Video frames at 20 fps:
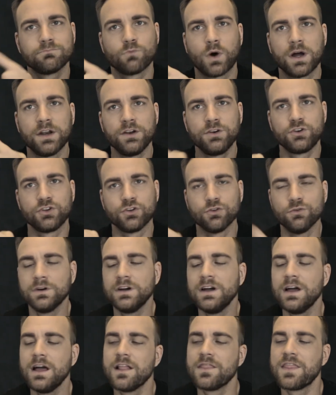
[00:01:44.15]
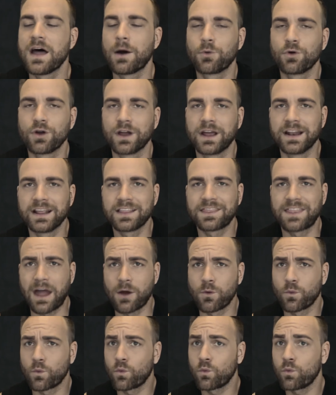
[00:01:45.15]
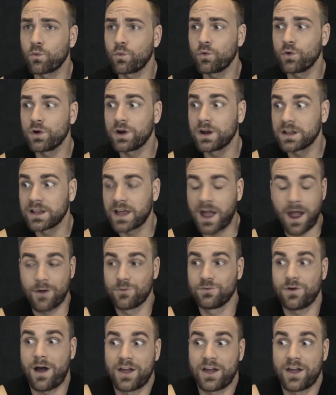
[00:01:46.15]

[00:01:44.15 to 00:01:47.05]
one, two, that were in it that really, I,